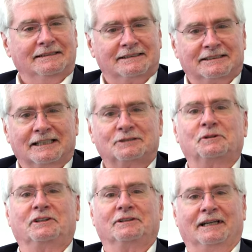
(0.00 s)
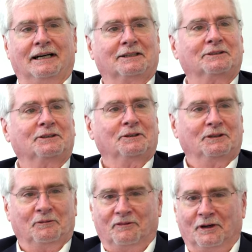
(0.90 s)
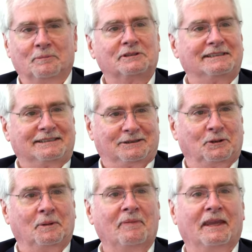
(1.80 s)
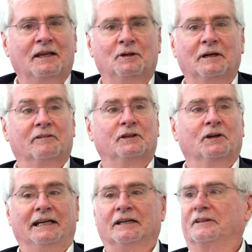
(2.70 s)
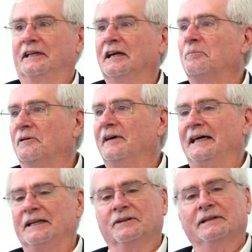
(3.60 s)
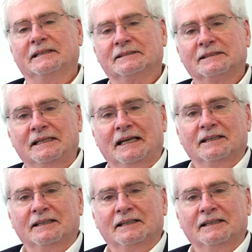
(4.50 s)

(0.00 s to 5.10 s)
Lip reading: Discuss with your doctor or your pharmacist or whoever your healthcare provider is,